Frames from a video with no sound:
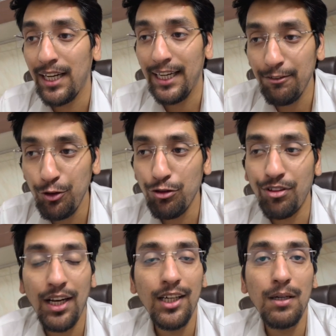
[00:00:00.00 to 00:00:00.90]
If you
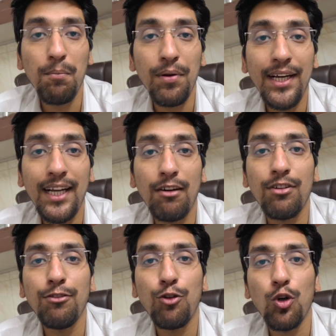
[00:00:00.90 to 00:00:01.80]
file a complaint
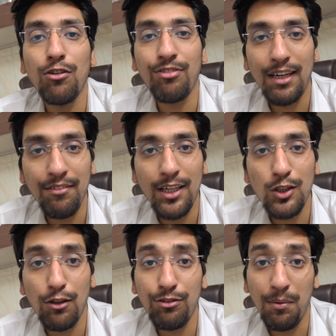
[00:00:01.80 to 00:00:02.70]
after 4 or 5
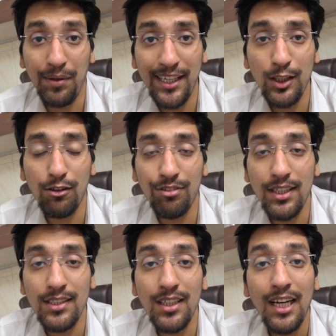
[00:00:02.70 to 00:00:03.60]
years of committing the
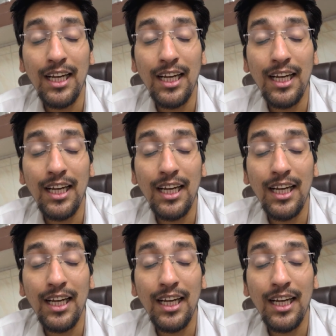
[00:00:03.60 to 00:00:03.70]
offense,